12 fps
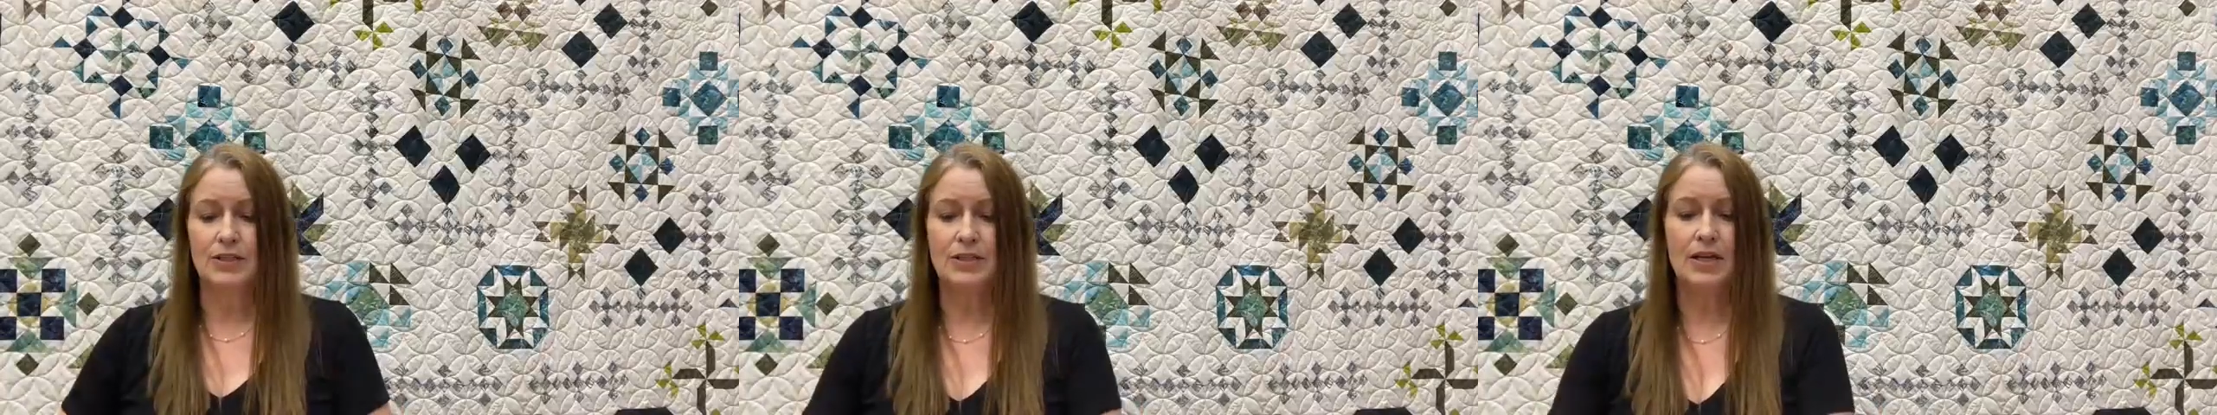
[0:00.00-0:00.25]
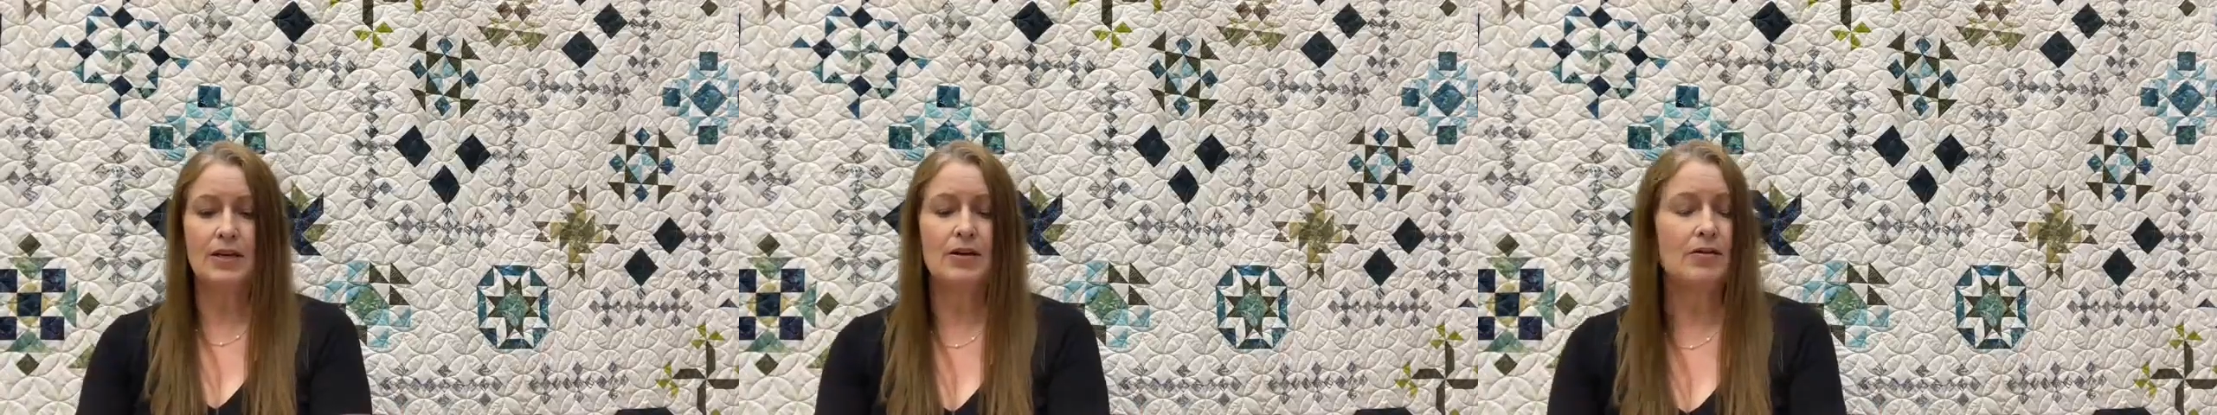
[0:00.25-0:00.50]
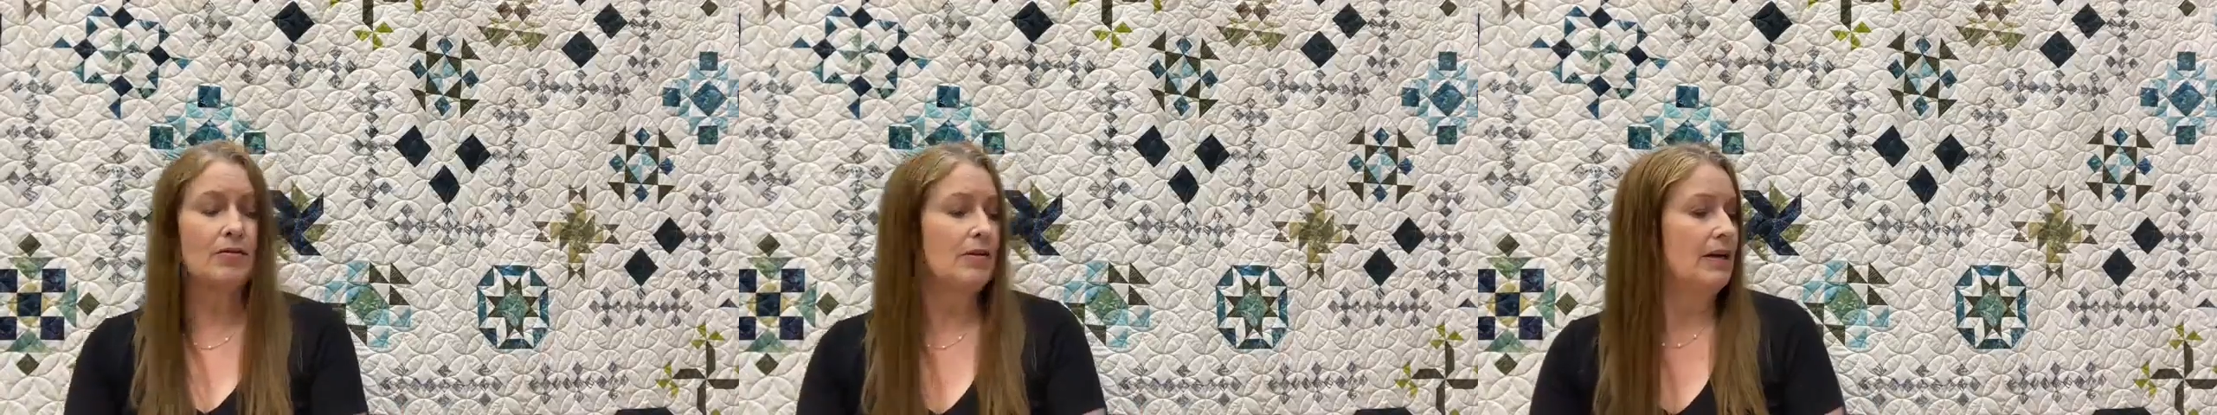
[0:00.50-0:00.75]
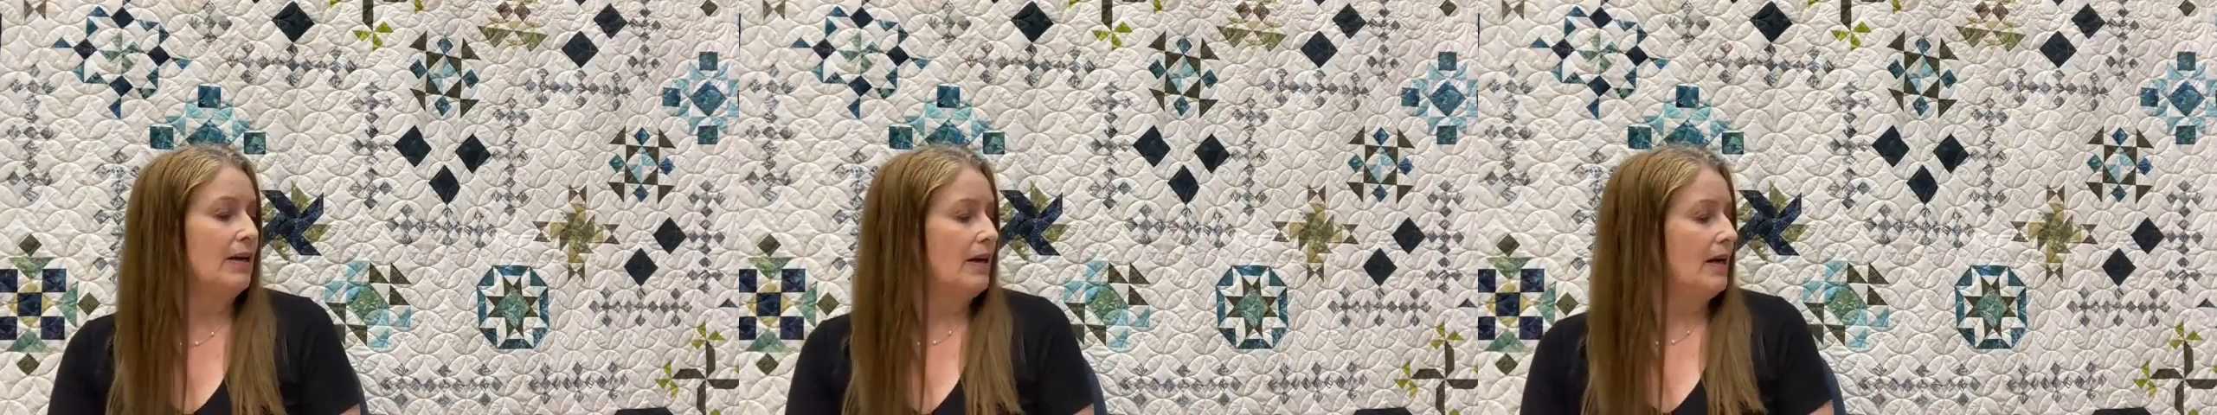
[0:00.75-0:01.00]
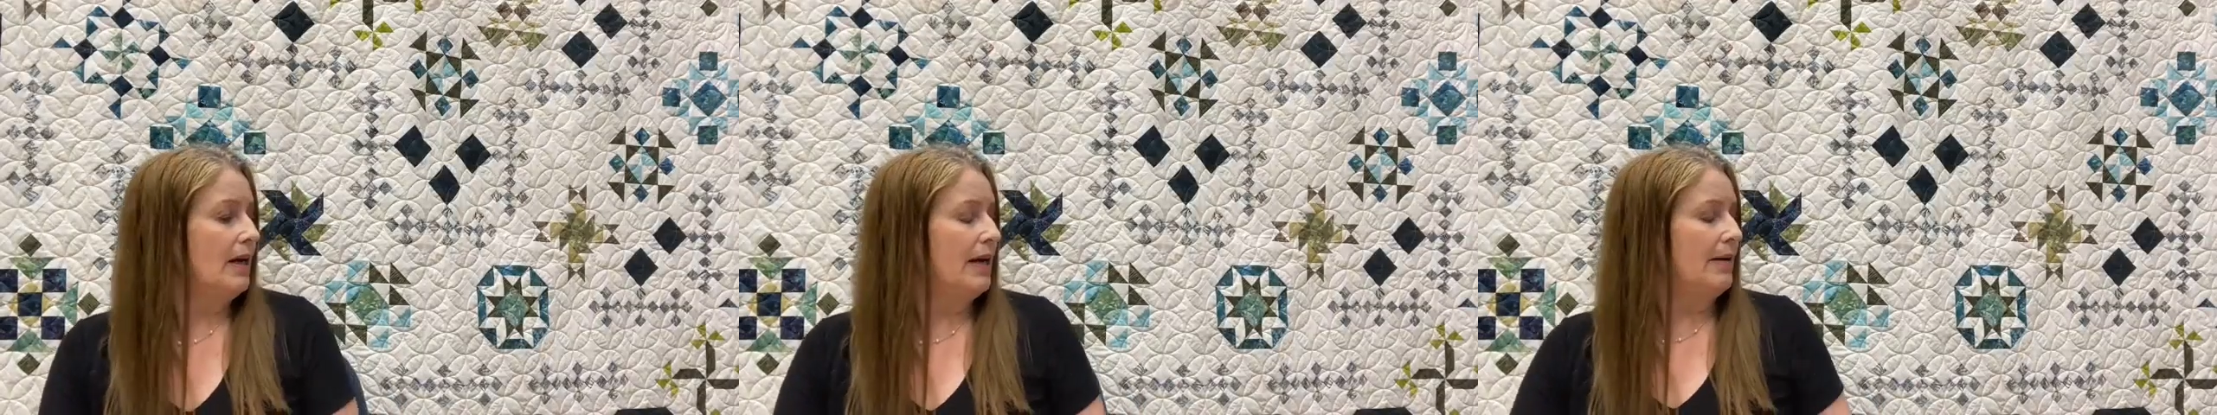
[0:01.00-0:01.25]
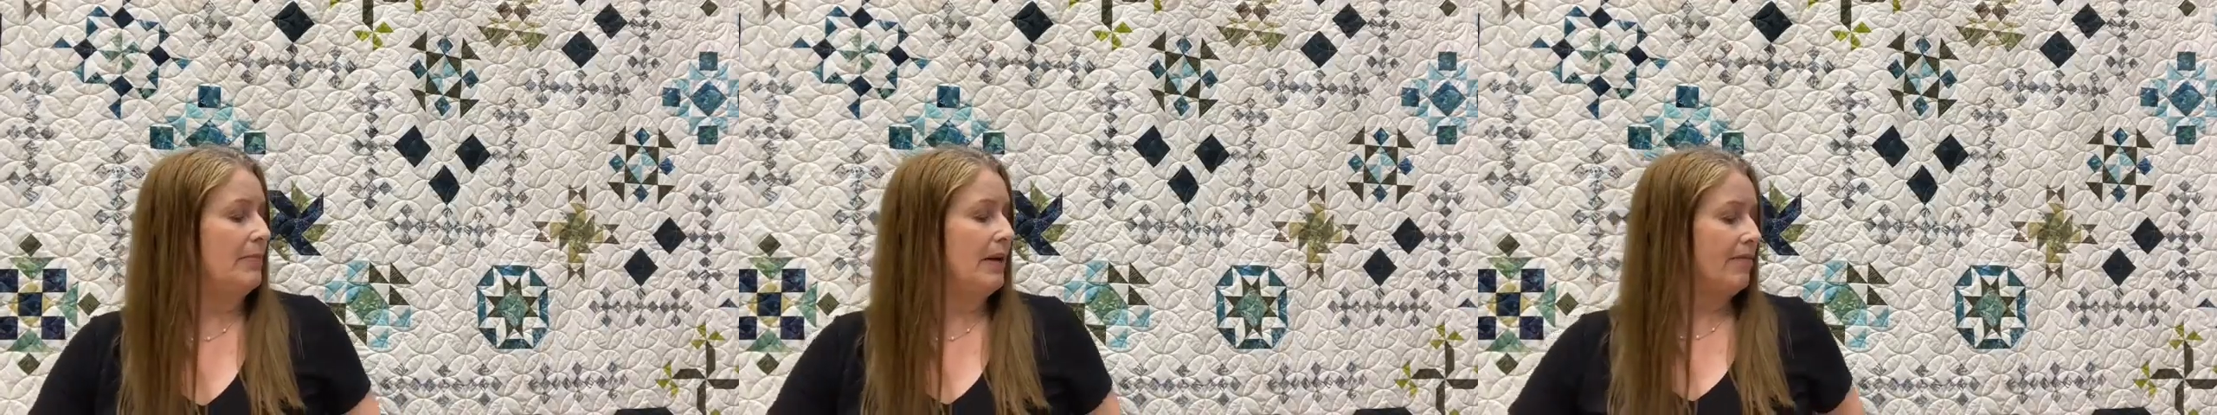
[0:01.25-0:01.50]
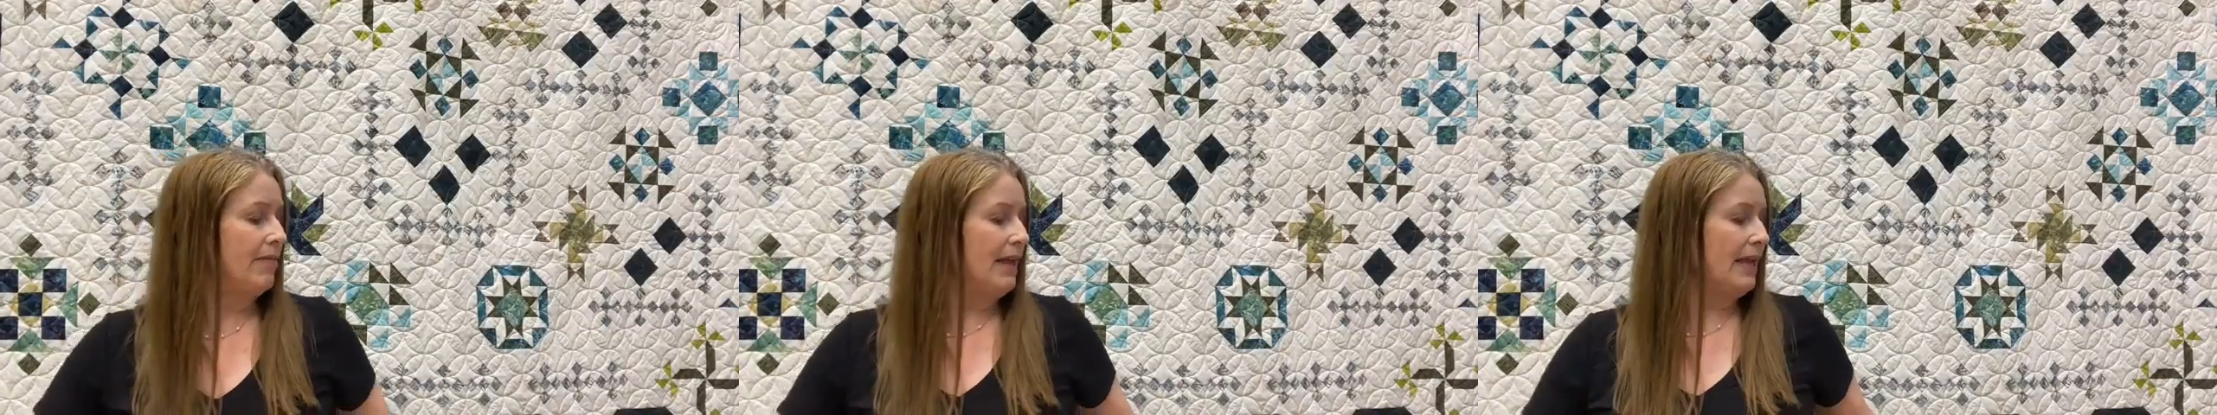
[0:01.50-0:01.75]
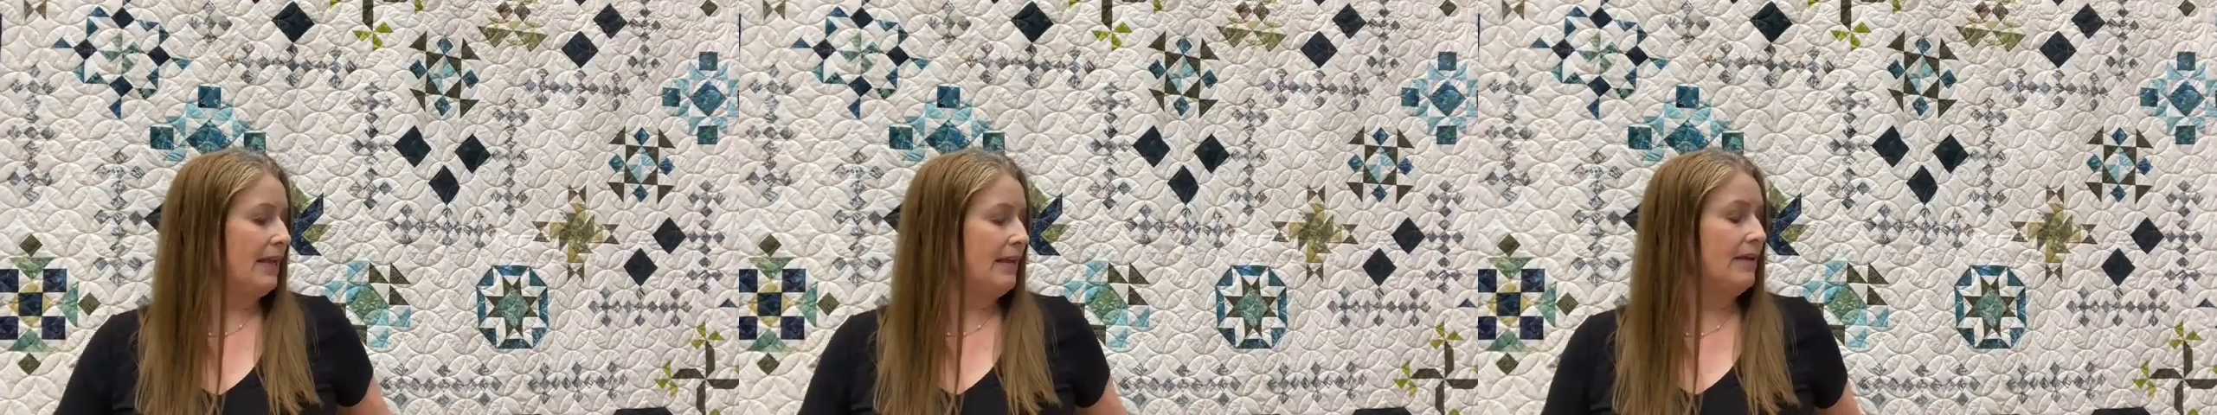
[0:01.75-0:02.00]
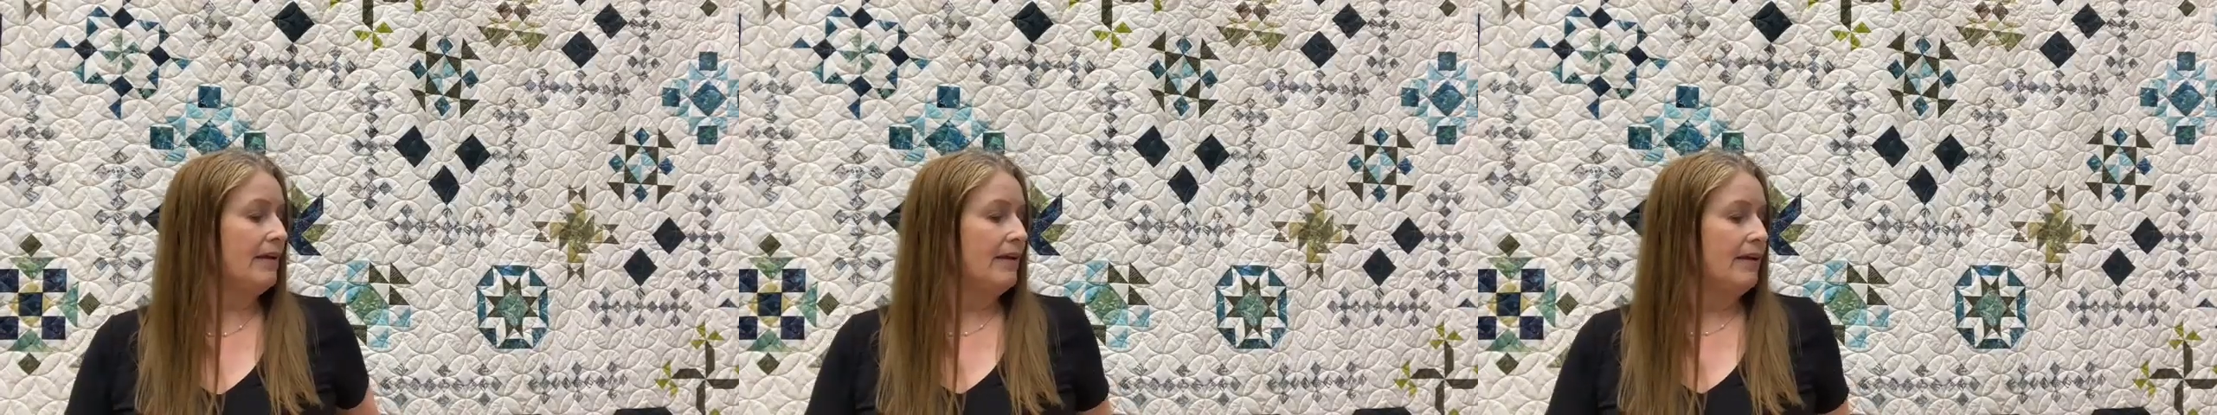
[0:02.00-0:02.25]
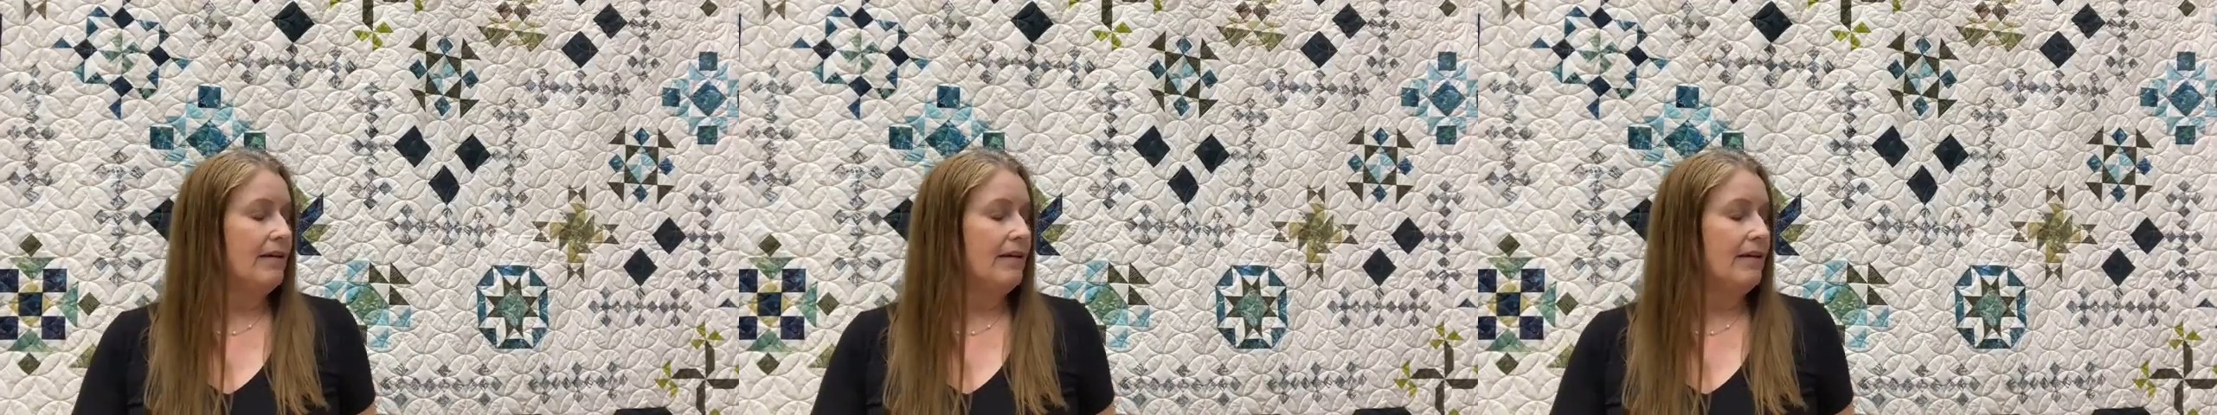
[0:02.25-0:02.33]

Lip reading: So they